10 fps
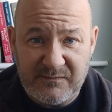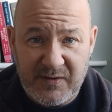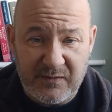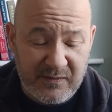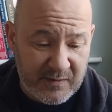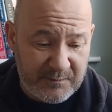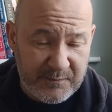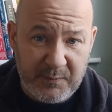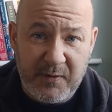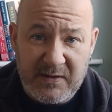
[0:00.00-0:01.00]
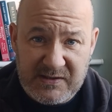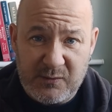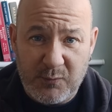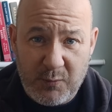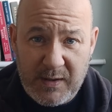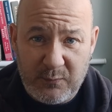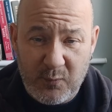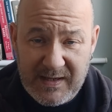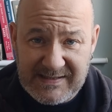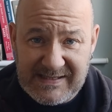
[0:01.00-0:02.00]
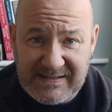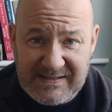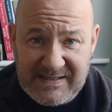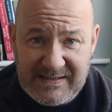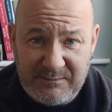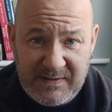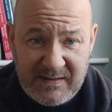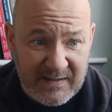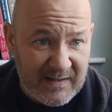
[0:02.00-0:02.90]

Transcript: The points that we win when he's in the team,